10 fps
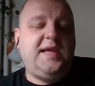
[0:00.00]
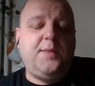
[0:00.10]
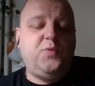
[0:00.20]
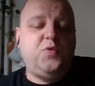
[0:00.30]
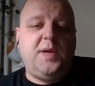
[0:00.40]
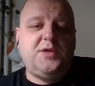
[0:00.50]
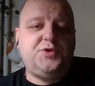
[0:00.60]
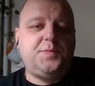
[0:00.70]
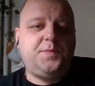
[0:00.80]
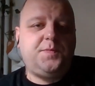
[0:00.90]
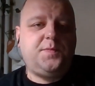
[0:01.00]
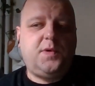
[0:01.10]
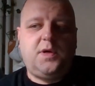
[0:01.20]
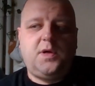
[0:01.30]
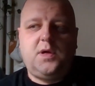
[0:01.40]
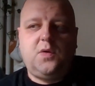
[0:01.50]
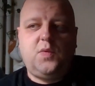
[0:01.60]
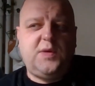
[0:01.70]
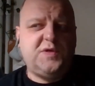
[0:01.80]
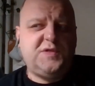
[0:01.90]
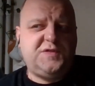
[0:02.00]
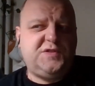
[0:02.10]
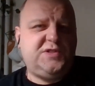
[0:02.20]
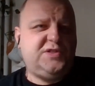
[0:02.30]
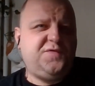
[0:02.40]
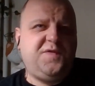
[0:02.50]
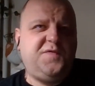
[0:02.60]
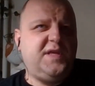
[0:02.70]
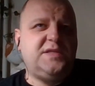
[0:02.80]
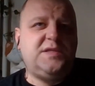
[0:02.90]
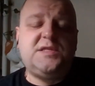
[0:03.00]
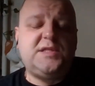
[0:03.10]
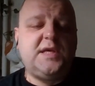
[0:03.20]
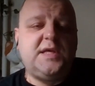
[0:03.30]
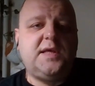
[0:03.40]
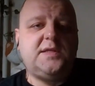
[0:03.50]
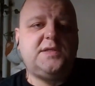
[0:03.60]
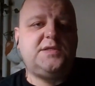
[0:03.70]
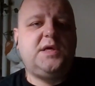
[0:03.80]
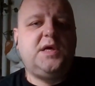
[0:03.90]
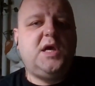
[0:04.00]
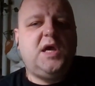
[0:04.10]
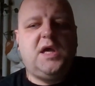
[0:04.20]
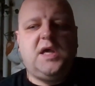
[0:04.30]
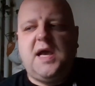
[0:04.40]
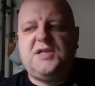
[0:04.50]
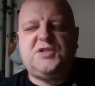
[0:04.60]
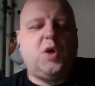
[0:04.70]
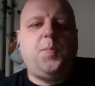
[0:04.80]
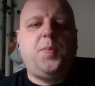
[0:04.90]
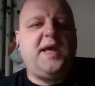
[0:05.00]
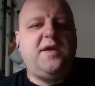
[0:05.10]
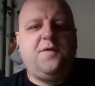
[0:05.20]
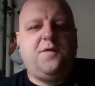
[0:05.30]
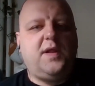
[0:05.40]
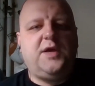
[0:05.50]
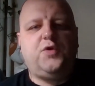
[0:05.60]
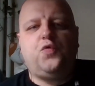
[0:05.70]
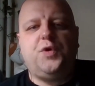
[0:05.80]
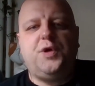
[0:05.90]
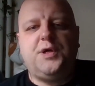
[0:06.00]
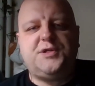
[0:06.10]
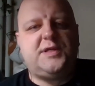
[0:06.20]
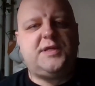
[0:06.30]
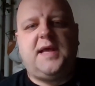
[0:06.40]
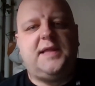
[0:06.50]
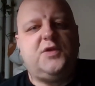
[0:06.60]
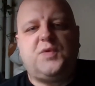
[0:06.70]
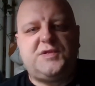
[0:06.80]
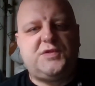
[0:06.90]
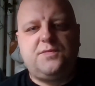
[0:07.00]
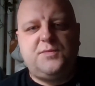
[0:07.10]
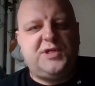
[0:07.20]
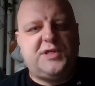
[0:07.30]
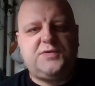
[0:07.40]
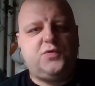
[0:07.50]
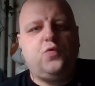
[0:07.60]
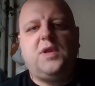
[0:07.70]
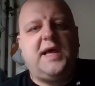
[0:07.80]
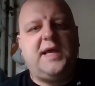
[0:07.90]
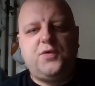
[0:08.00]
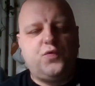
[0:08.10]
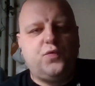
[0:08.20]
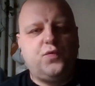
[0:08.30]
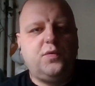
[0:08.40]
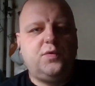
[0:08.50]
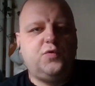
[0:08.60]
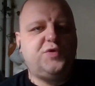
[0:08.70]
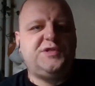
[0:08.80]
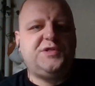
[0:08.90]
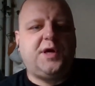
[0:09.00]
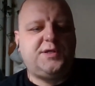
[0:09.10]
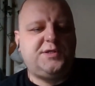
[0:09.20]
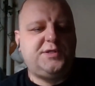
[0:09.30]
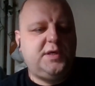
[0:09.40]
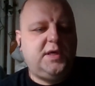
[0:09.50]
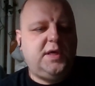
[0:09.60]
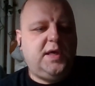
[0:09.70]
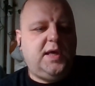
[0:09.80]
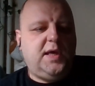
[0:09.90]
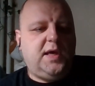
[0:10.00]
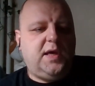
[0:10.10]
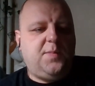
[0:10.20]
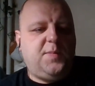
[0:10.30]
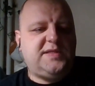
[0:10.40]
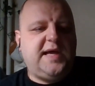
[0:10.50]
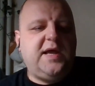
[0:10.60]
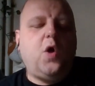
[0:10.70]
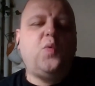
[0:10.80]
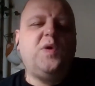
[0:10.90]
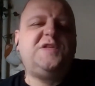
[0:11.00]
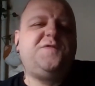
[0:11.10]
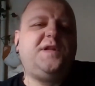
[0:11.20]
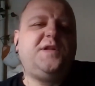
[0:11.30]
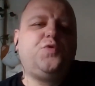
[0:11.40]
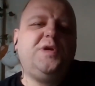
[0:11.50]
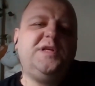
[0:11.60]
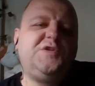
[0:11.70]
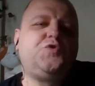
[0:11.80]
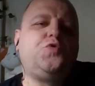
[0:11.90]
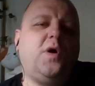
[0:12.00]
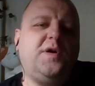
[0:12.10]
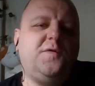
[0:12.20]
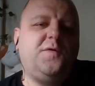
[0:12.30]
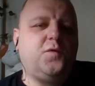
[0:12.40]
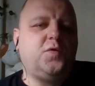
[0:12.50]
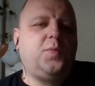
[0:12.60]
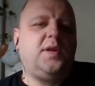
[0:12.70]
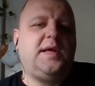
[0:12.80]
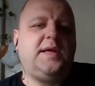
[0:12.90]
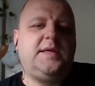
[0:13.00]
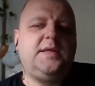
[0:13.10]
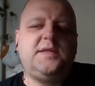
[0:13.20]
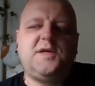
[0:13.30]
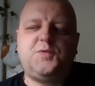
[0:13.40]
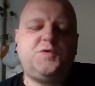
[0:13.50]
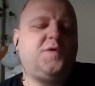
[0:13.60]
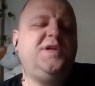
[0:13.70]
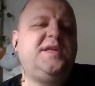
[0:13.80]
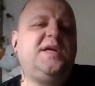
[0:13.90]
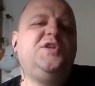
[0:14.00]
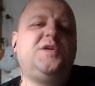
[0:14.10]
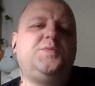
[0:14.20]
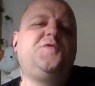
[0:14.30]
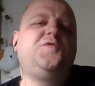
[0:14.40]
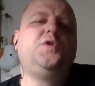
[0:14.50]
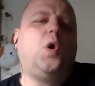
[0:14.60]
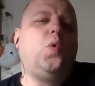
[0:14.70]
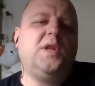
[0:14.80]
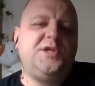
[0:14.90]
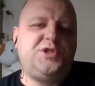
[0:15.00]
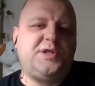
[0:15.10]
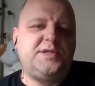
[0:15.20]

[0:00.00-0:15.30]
I came to Belgium, when I was 15, 16, and I stopped playing for like 2 years, and then it was just too late to restart. But I always felt really strong in football, like in terms of knowledge.